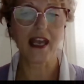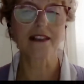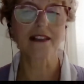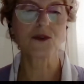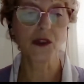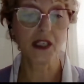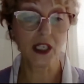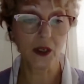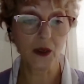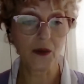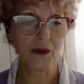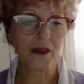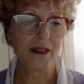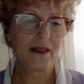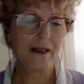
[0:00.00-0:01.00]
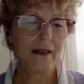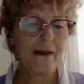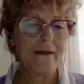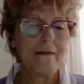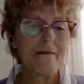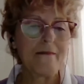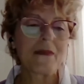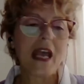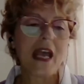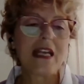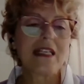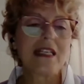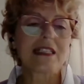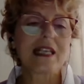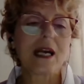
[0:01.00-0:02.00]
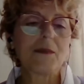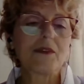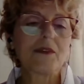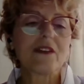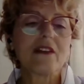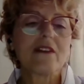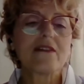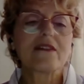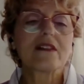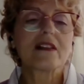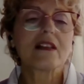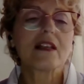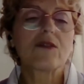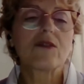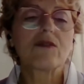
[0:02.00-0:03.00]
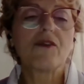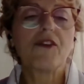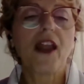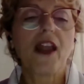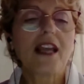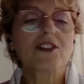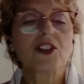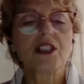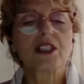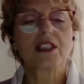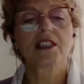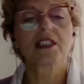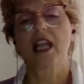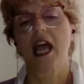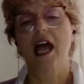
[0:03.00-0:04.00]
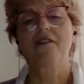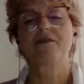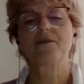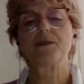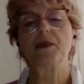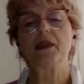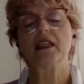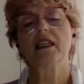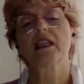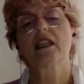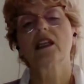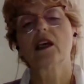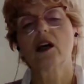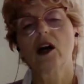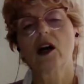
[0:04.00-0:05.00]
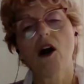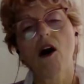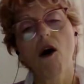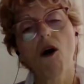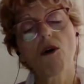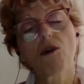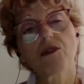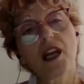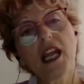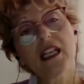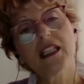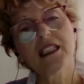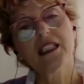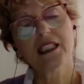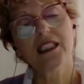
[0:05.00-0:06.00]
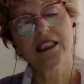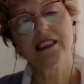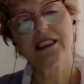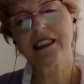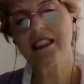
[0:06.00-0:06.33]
as we know. Some of these reflections have been already